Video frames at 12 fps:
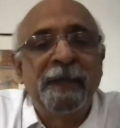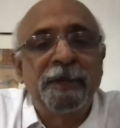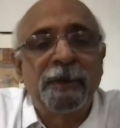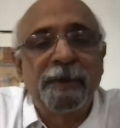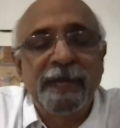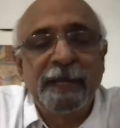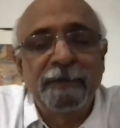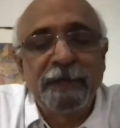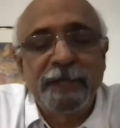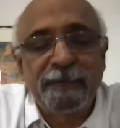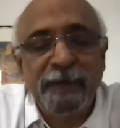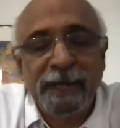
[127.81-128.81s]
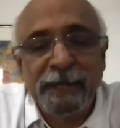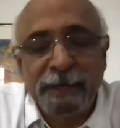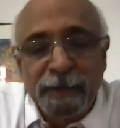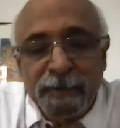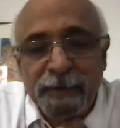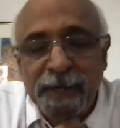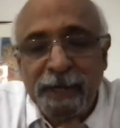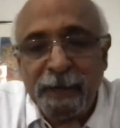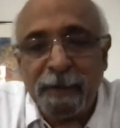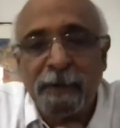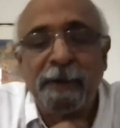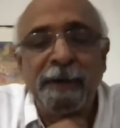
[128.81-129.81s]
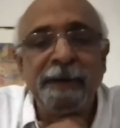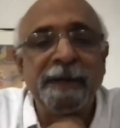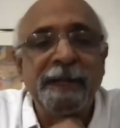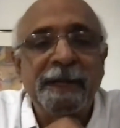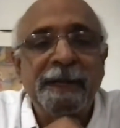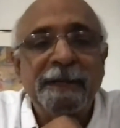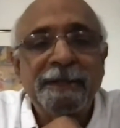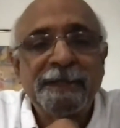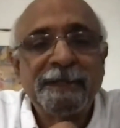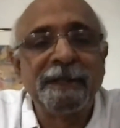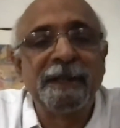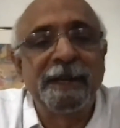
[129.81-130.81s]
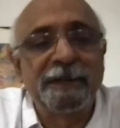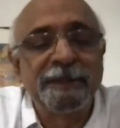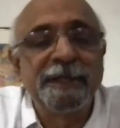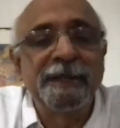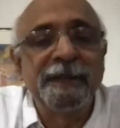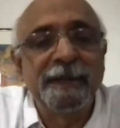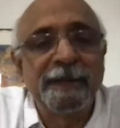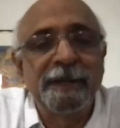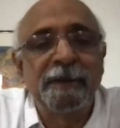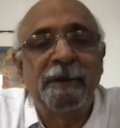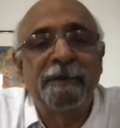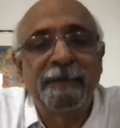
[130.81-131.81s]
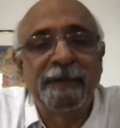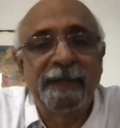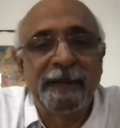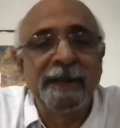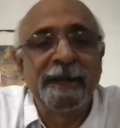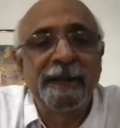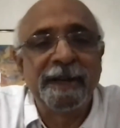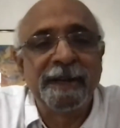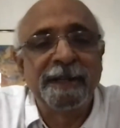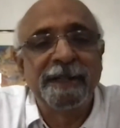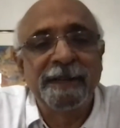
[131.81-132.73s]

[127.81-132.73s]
So he will speak today on the cultural heterogeneity of Telangana.